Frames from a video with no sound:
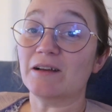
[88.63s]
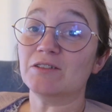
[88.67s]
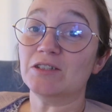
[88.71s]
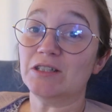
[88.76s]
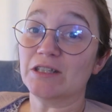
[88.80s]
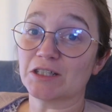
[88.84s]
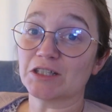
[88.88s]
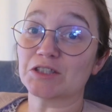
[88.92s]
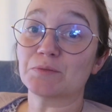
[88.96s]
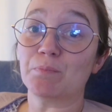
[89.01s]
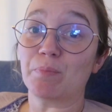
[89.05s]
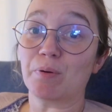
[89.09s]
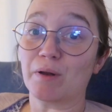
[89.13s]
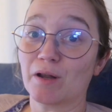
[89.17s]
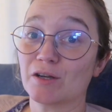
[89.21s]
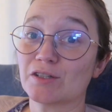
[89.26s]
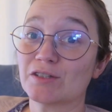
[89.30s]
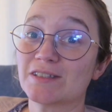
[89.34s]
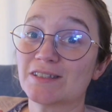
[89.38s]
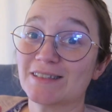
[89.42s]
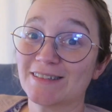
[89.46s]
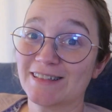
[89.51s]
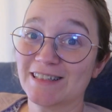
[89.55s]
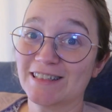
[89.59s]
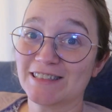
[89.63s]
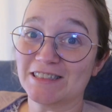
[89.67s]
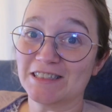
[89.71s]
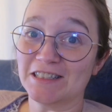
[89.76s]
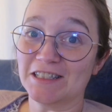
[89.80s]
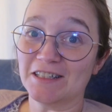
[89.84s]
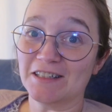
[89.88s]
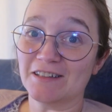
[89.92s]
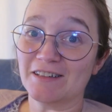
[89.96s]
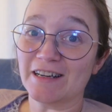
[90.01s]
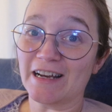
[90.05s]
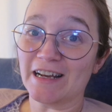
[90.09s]
years plus this
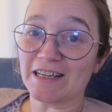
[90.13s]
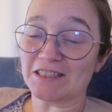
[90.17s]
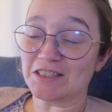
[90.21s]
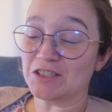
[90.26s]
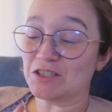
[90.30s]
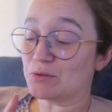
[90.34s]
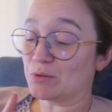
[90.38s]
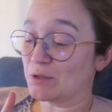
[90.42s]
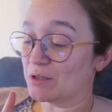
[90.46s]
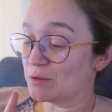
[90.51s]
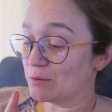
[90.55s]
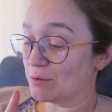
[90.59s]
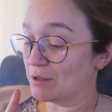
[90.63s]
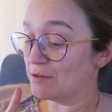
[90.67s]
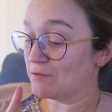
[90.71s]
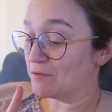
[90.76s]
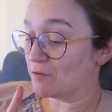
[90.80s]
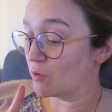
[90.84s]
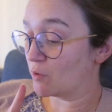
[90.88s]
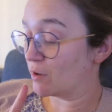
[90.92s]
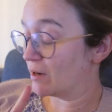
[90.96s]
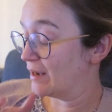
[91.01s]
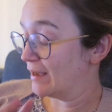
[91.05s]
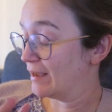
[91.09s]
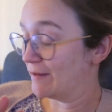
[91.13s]
year, actually twenty twenty-four.